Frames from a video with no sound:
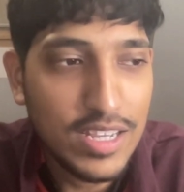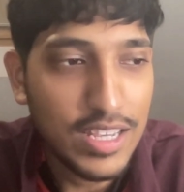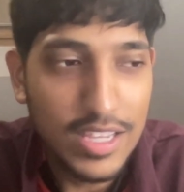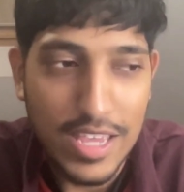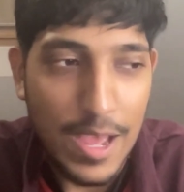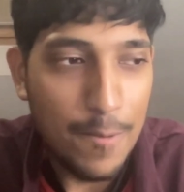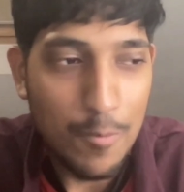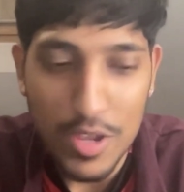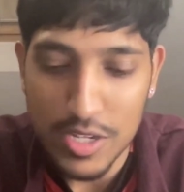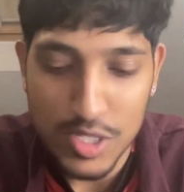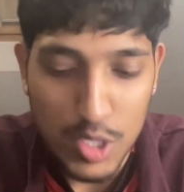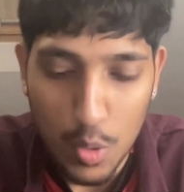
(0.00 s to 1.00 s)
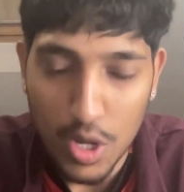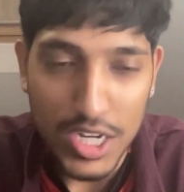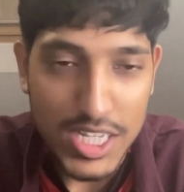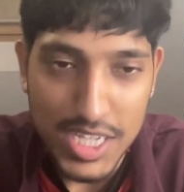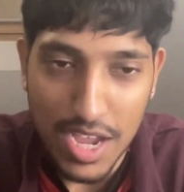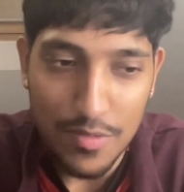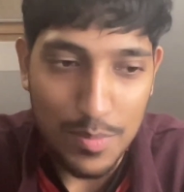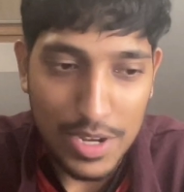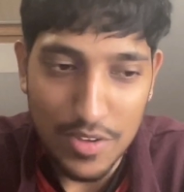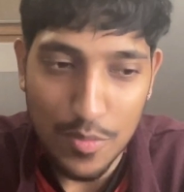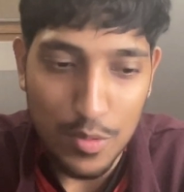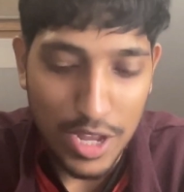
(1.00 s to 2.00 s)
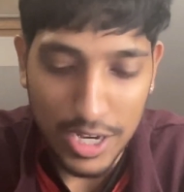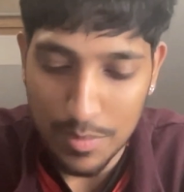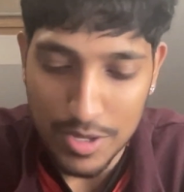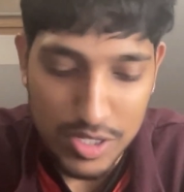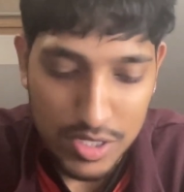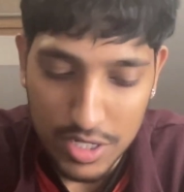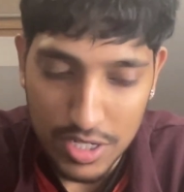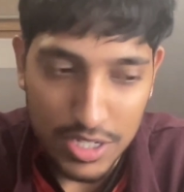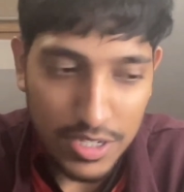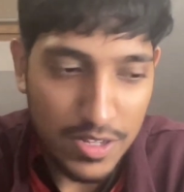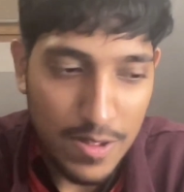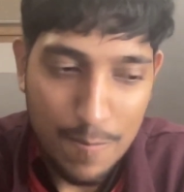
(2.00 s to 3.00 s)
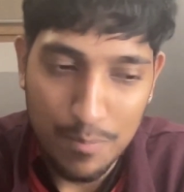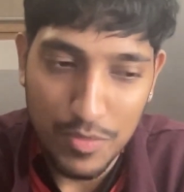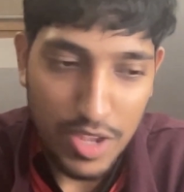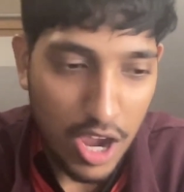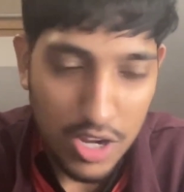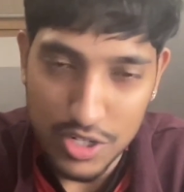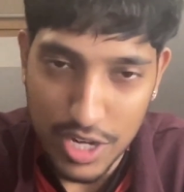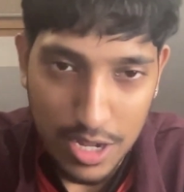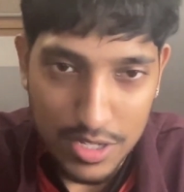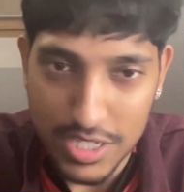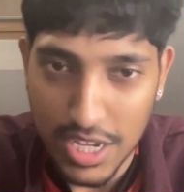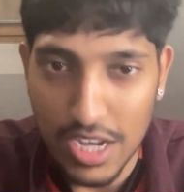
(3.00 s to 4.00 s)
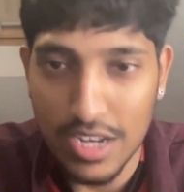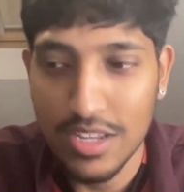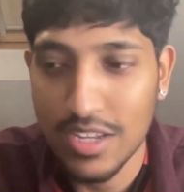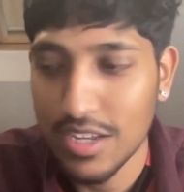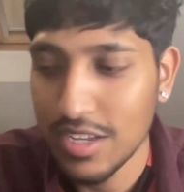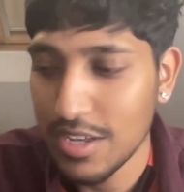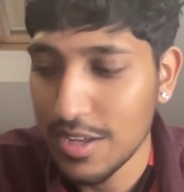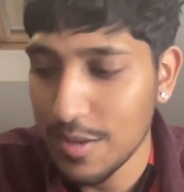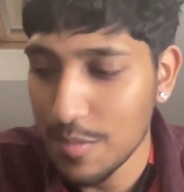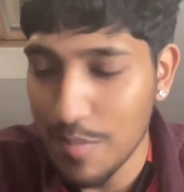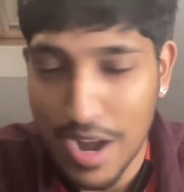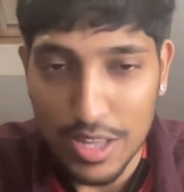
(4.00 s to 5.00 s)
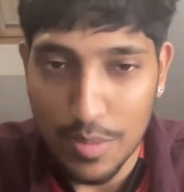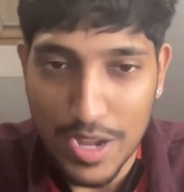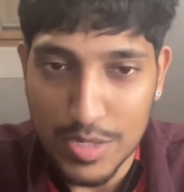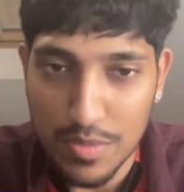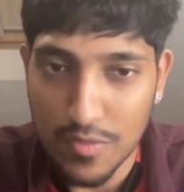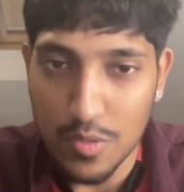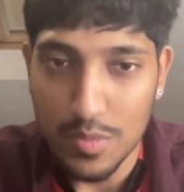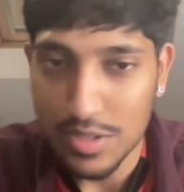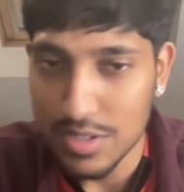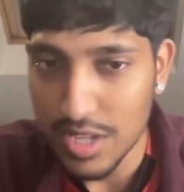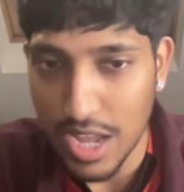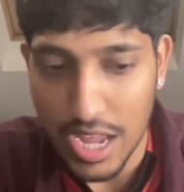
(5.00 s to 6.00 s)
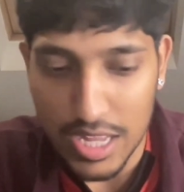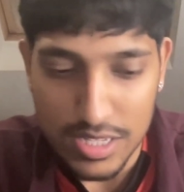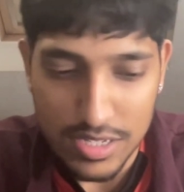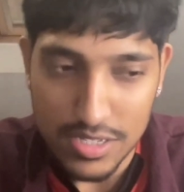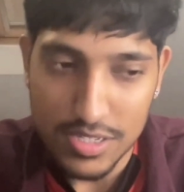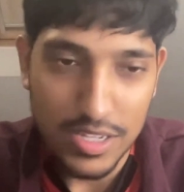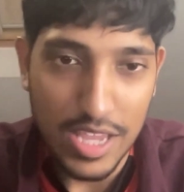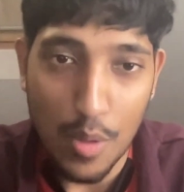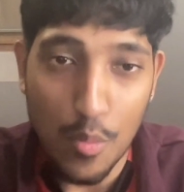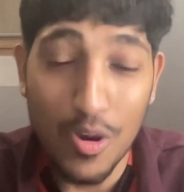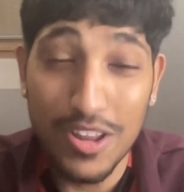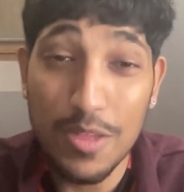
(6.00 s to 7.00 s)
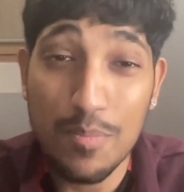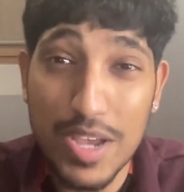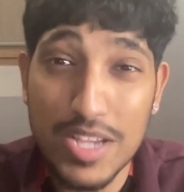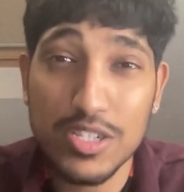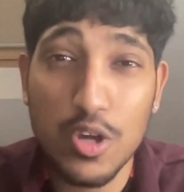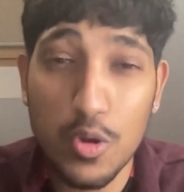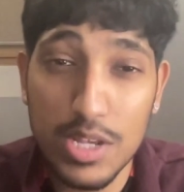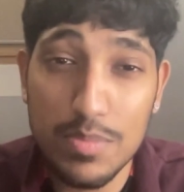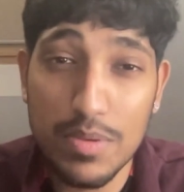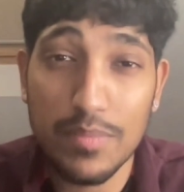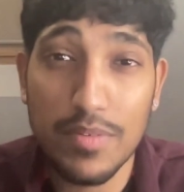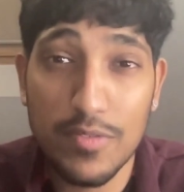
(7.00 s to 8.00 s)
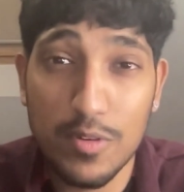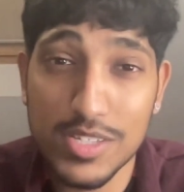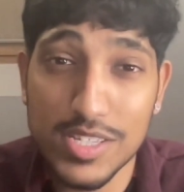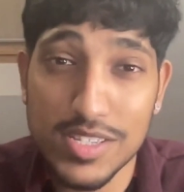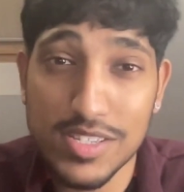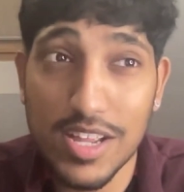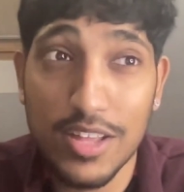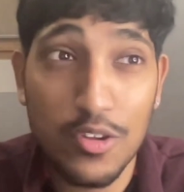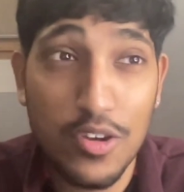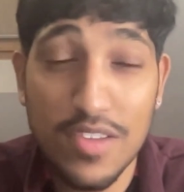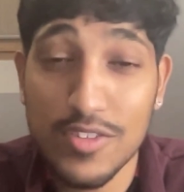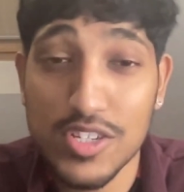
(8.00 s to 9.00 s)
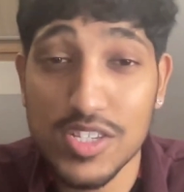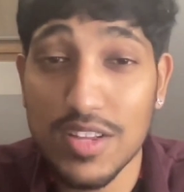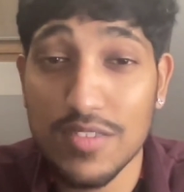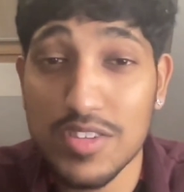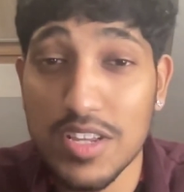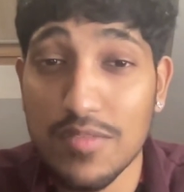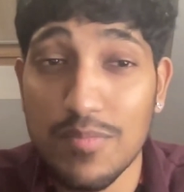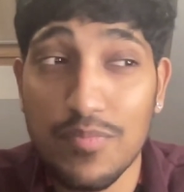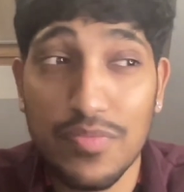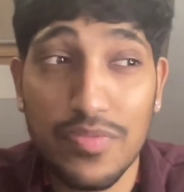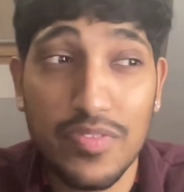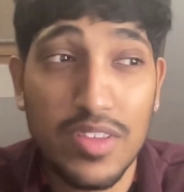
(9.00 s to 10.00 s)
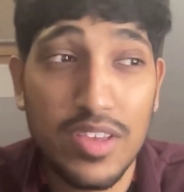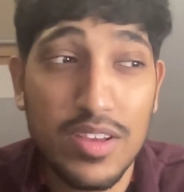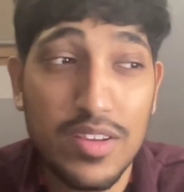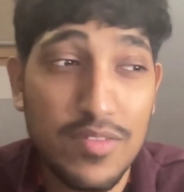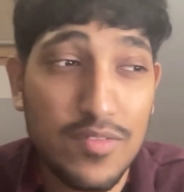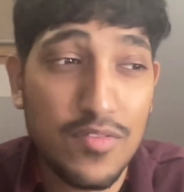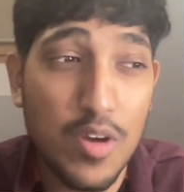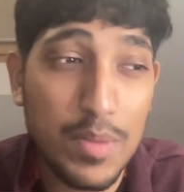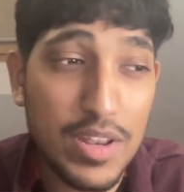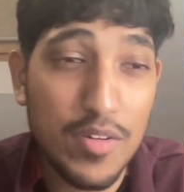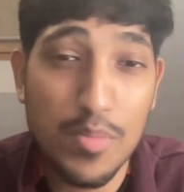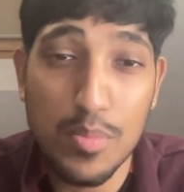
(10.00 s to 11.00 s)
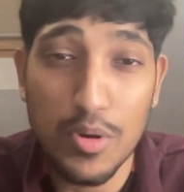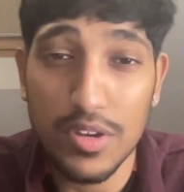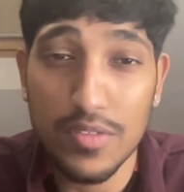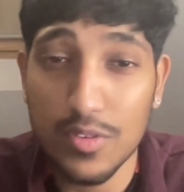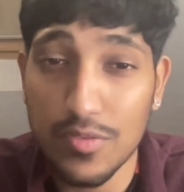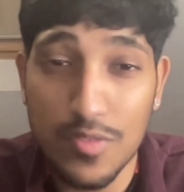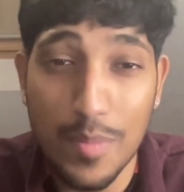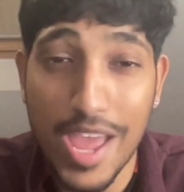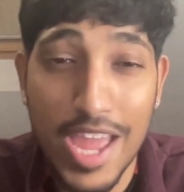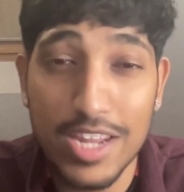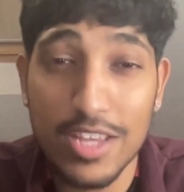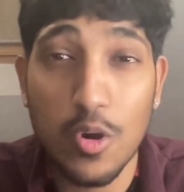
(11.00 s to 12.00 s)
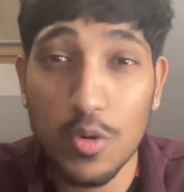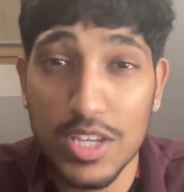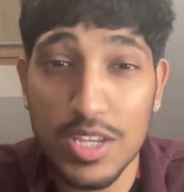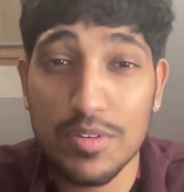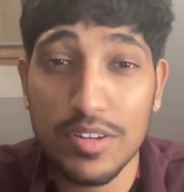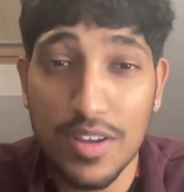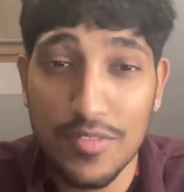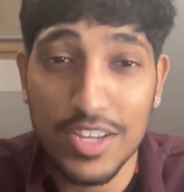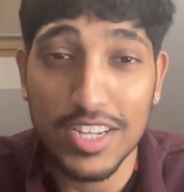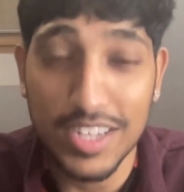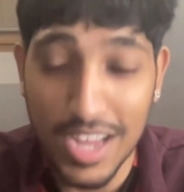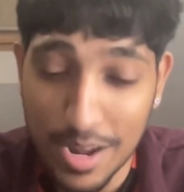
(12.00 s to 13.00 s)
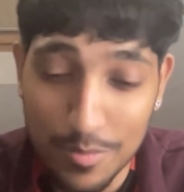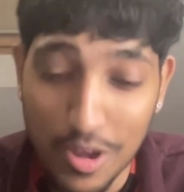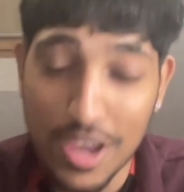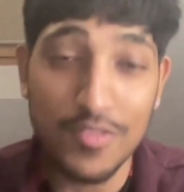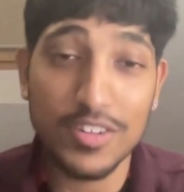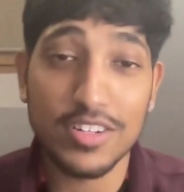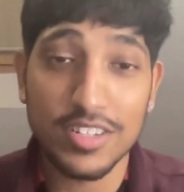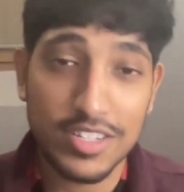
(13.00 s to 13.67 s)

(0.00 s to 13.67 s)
yeah, we are so lucky to have him at Liverpool, like I mentioned earlier. 100 out of 10. Man of the match performance, and yeah, one of the best goalkeeping performances, not even just I've seen from a Liverpool point of view, from any goalkeeper, I think. And I'm not even